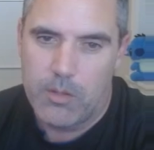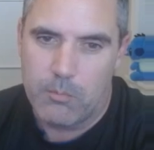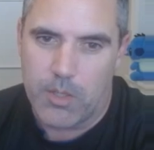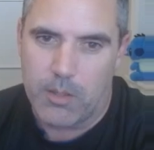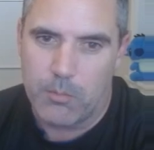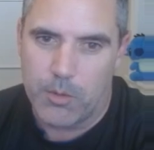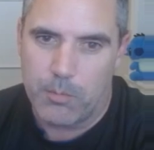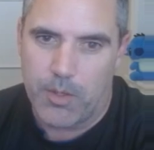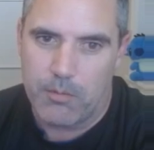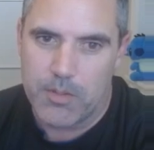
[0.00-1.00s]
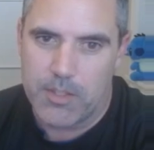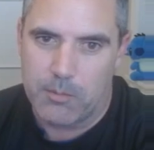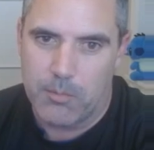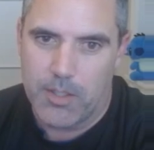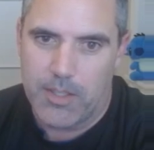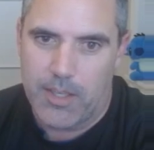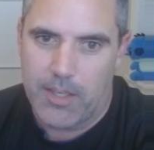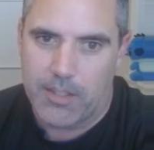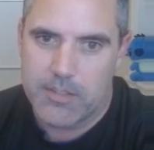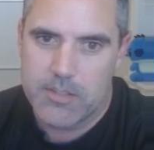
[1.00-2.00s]
But I'd multiply everything by
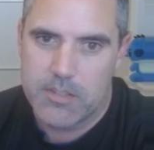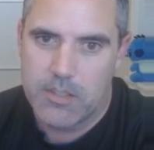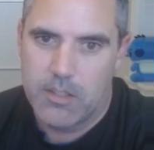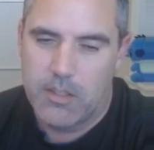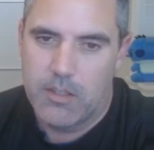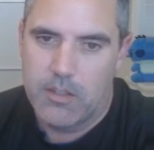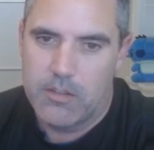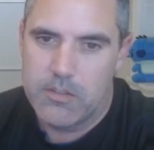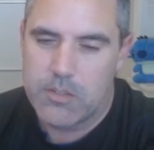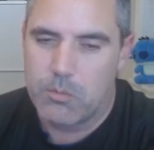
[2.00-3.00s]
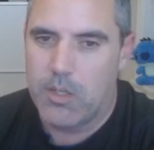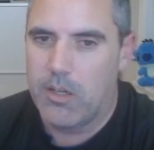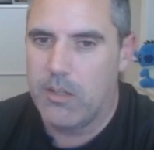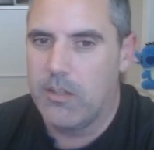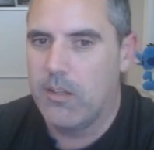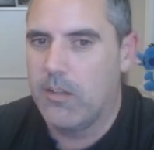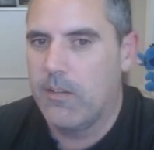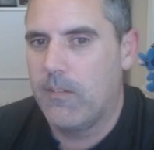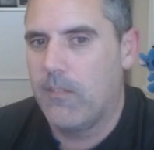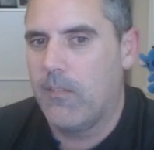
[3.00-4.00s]
x squared,
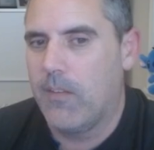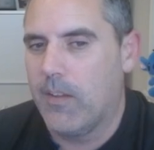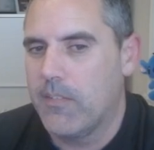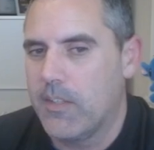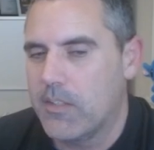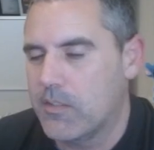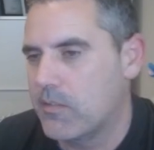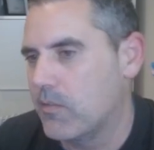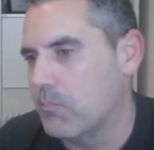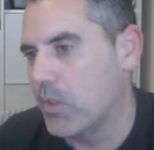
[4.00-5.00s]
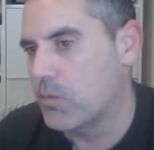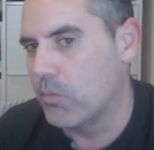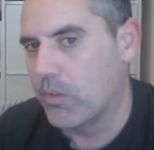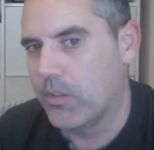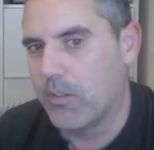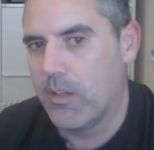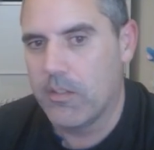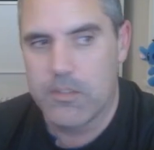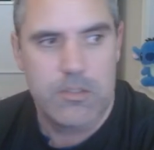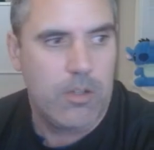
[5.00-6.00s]
and then it's much more clear how
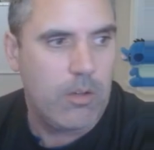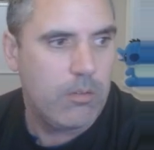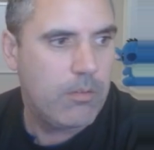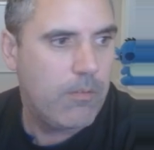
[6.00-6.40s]
to solve.